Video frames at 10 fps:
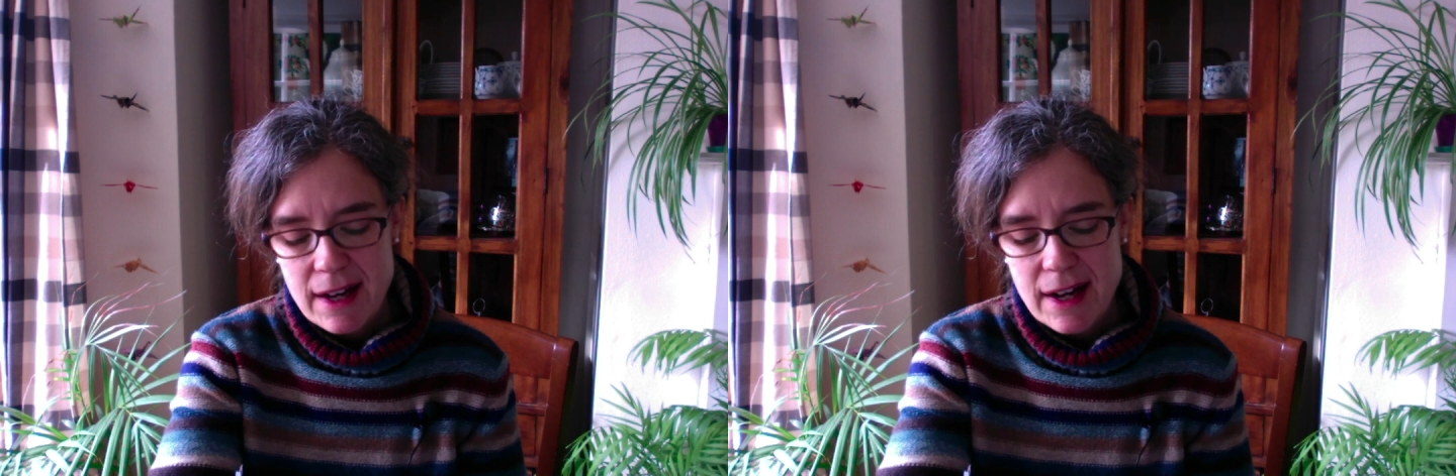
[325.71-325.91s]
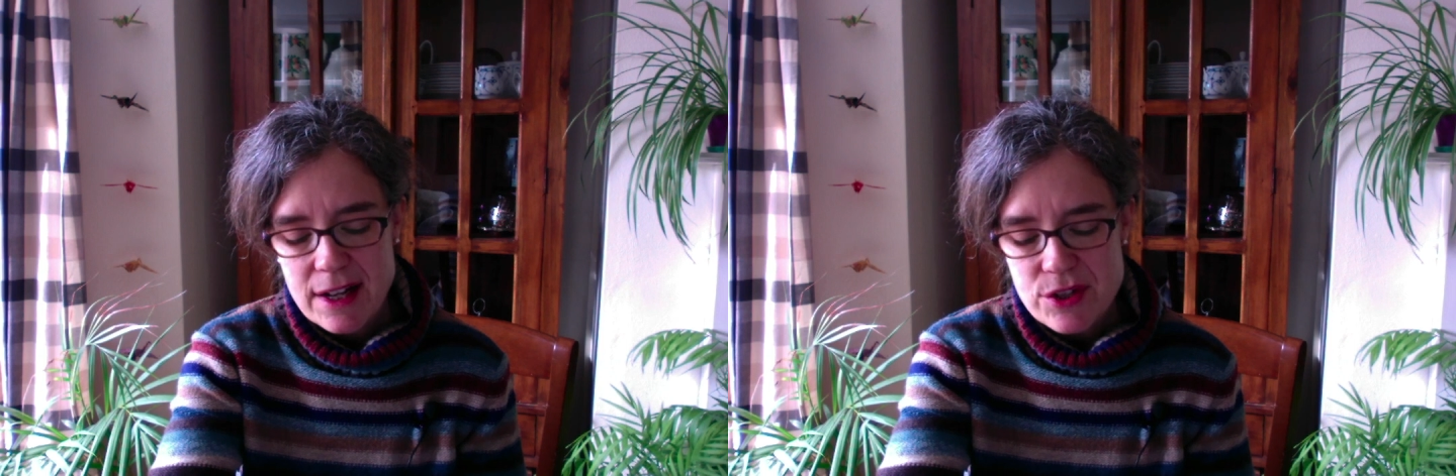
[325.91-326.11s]

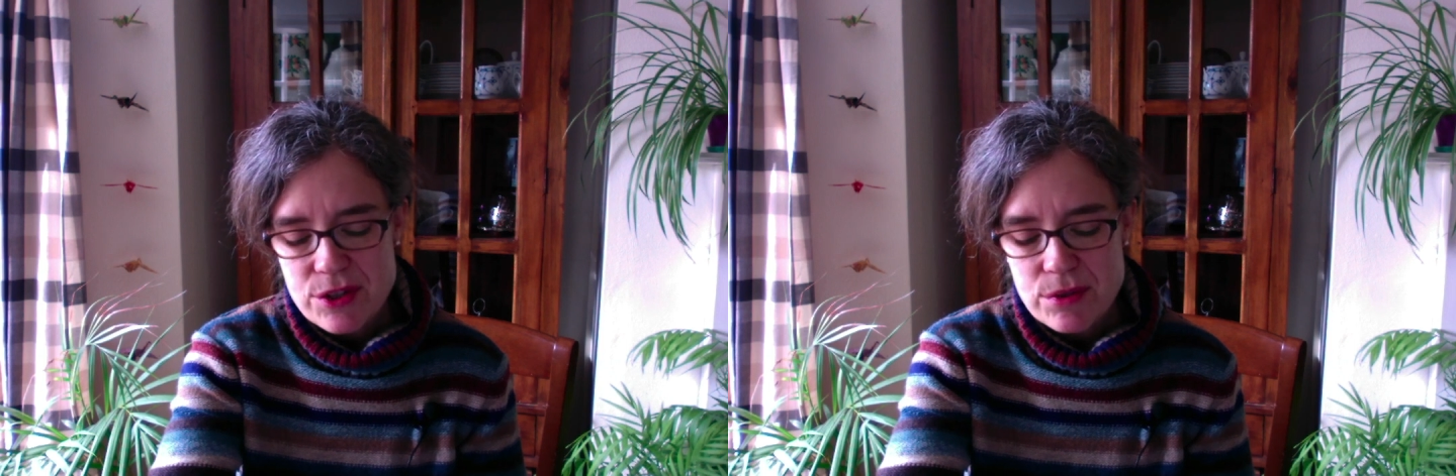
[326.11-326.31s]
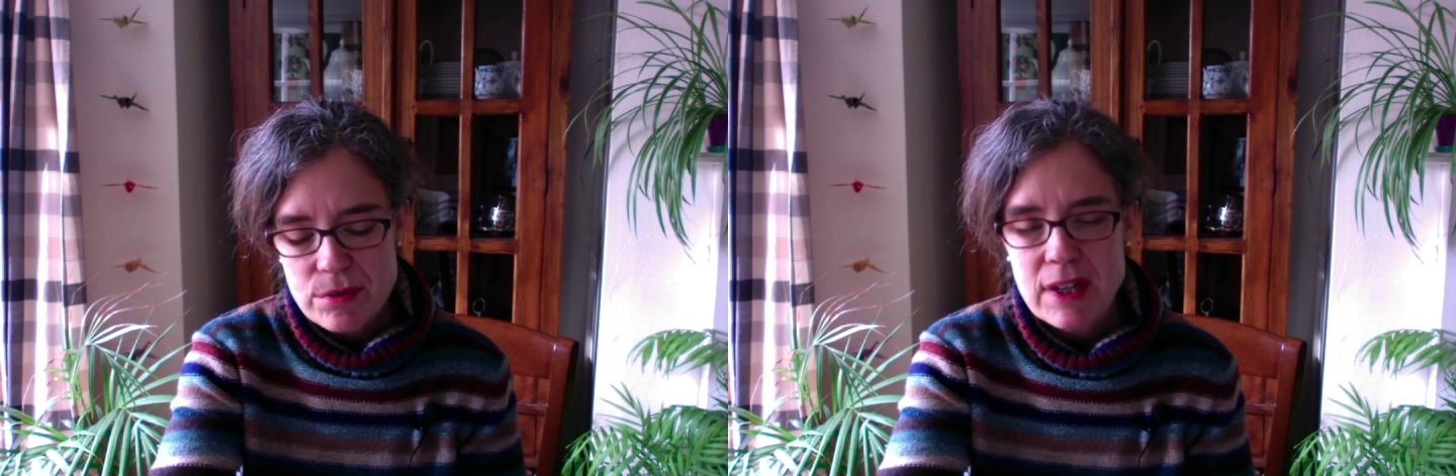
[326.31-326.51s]
I
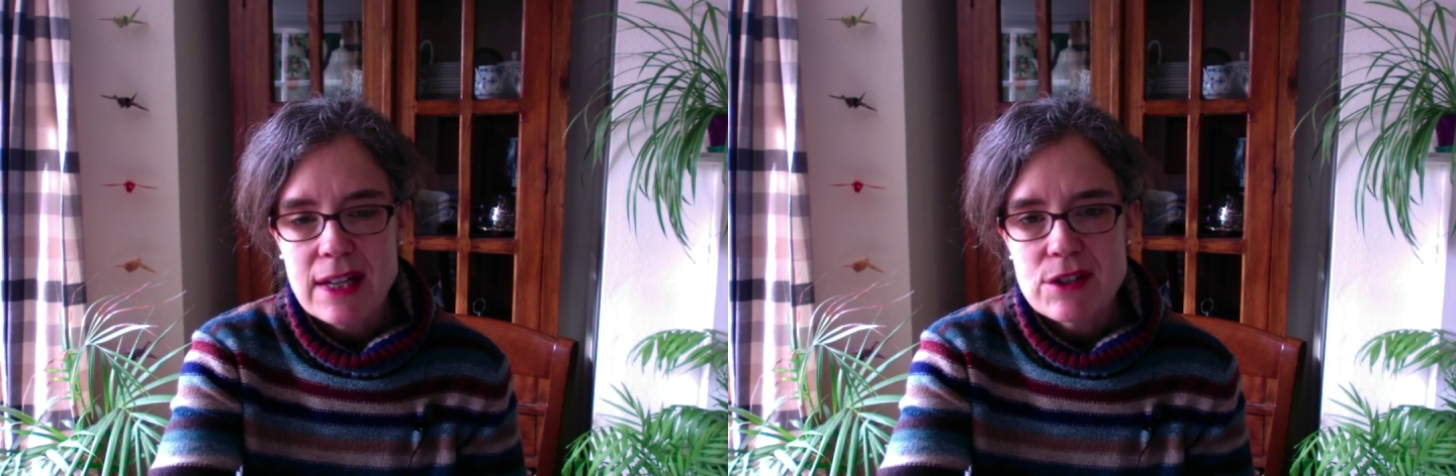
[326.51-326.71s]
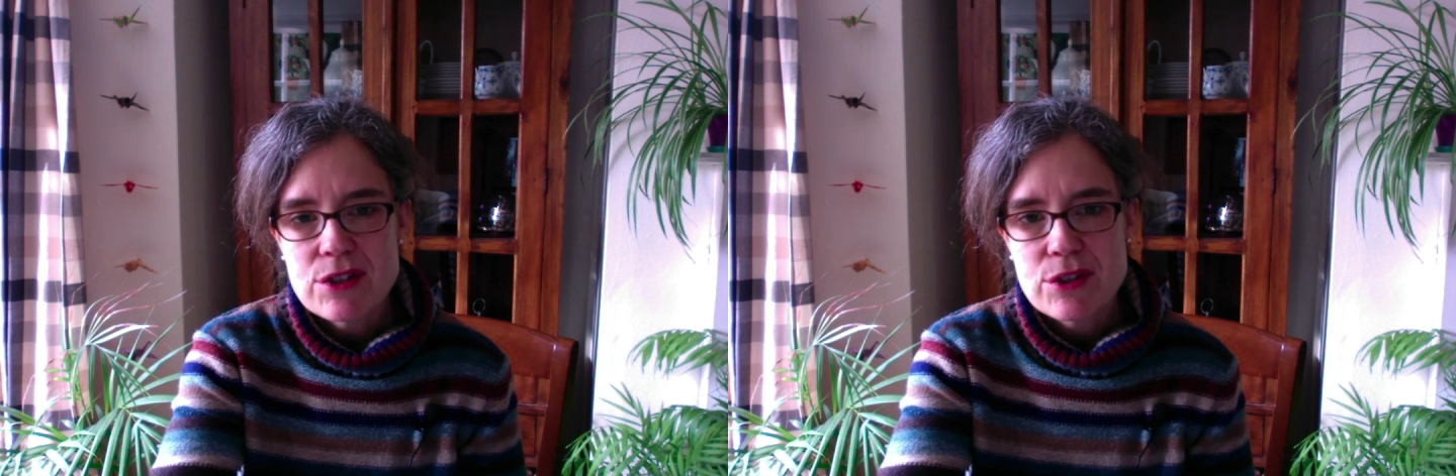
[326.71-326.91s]
do
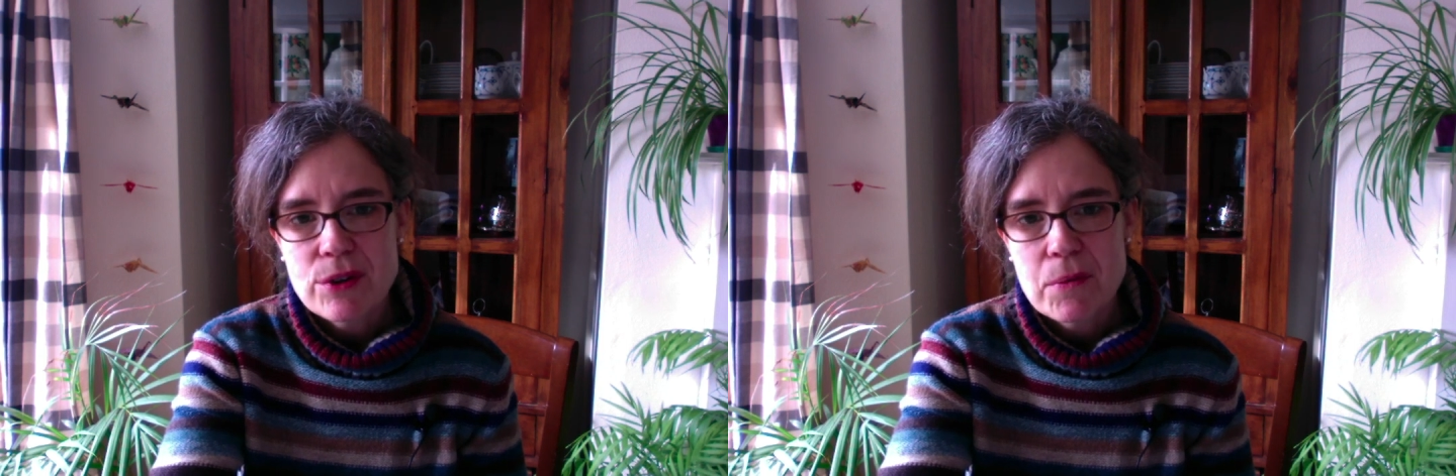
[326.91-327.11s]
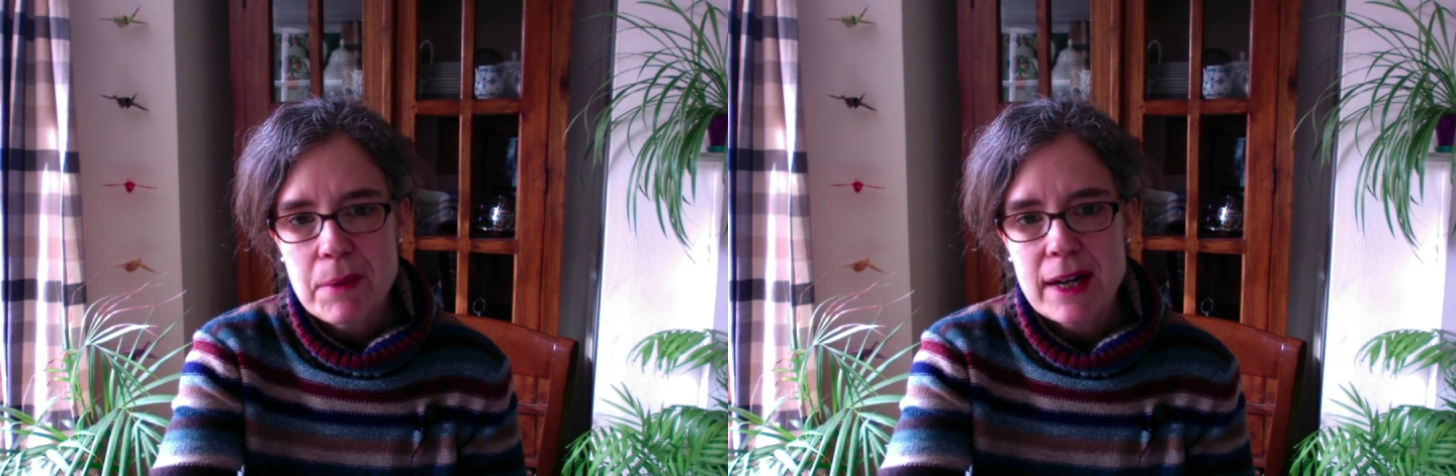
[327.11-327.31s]
need to
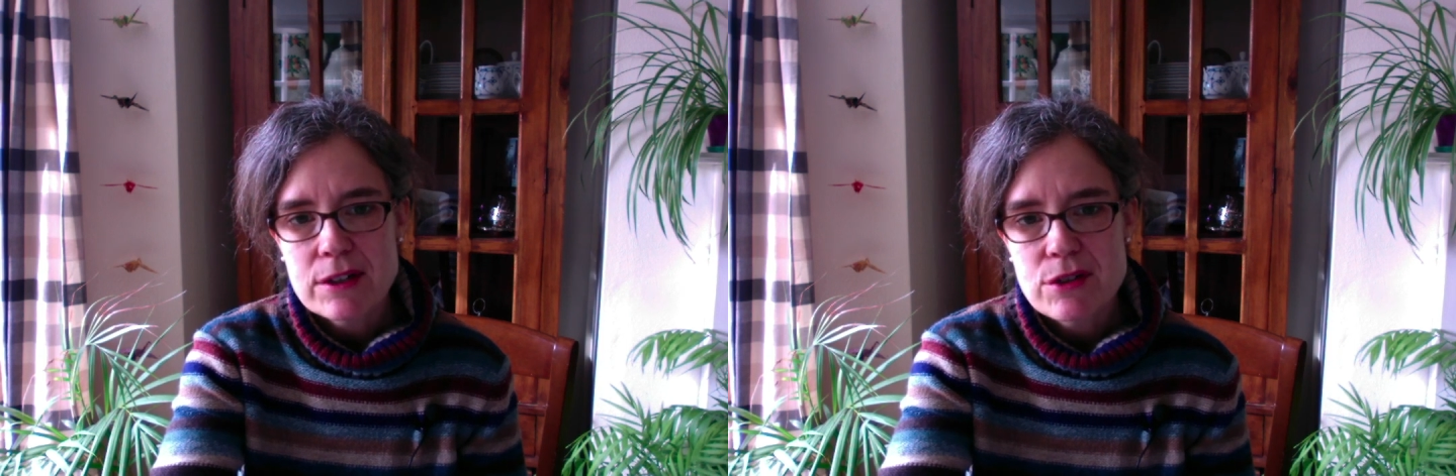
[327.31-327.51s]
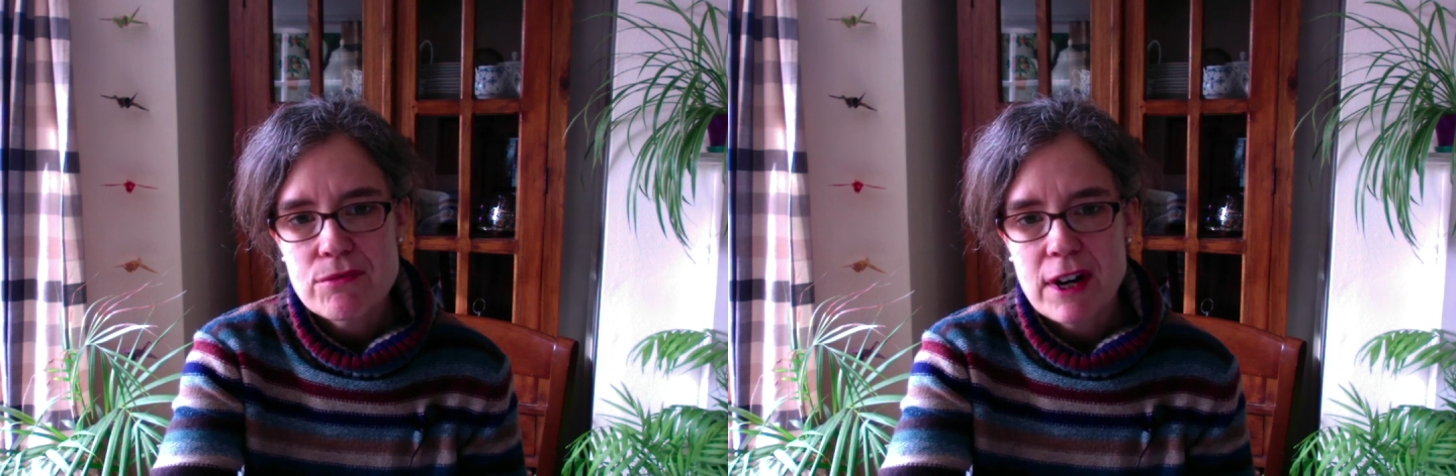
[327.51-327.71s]
go back
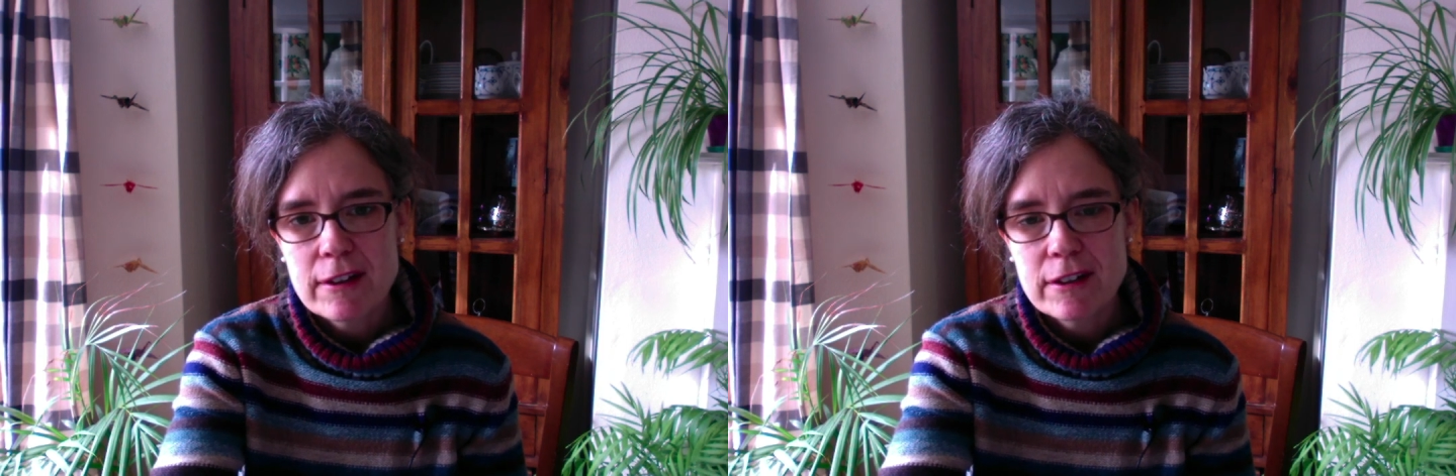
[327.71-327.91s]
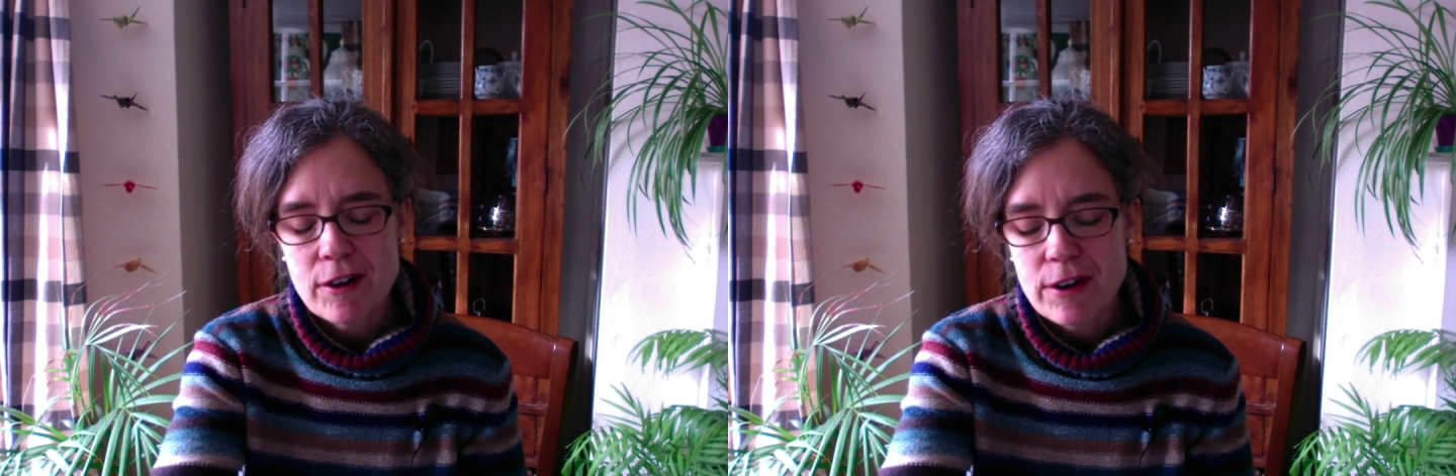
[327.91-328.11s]
to
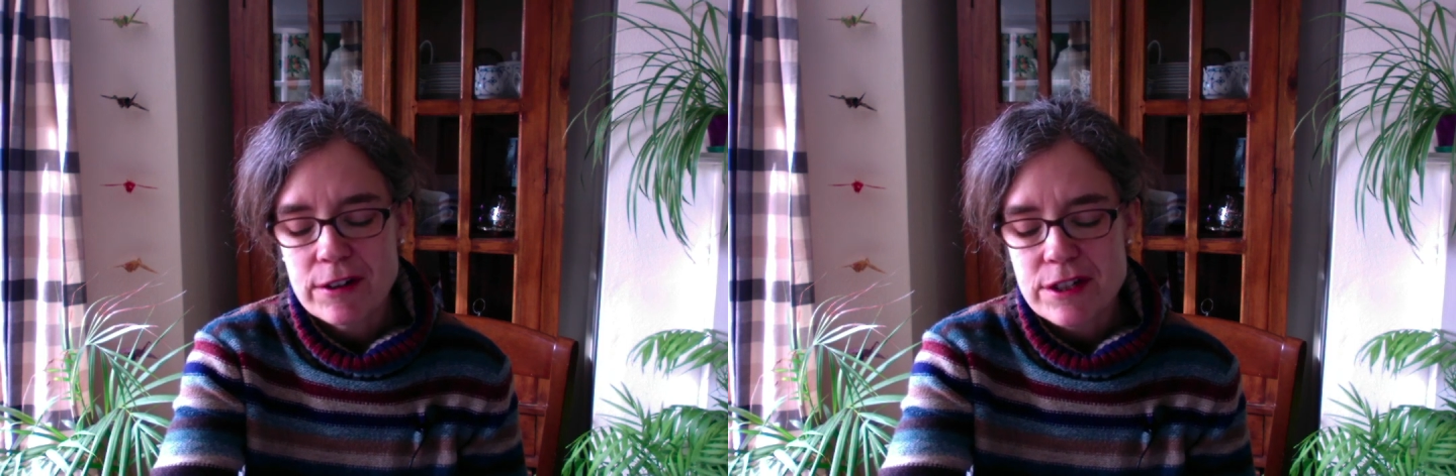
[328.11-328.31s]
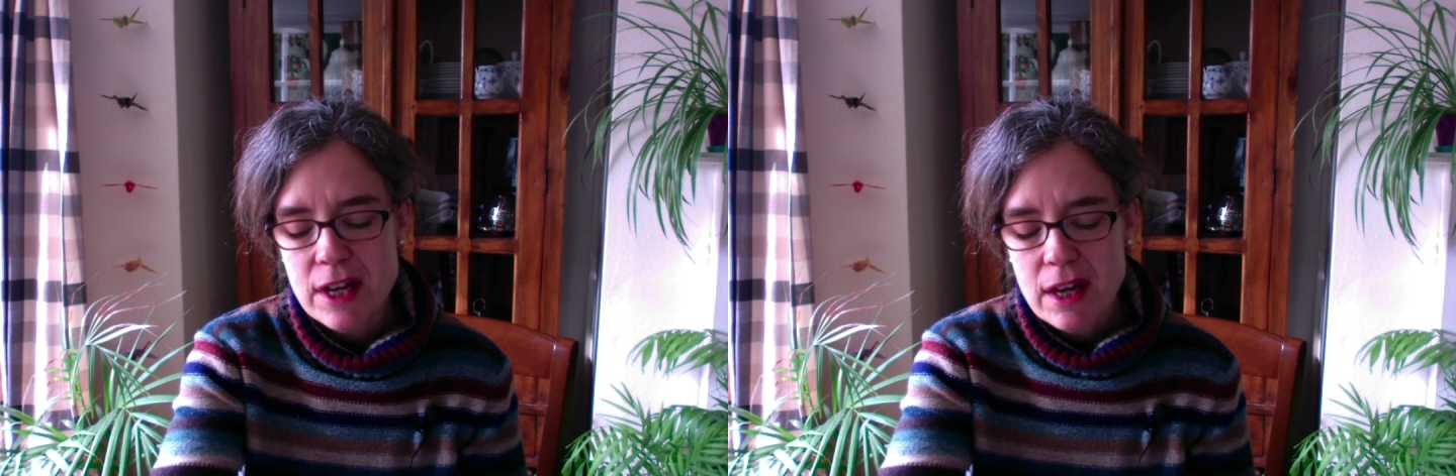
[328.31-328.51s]
Father God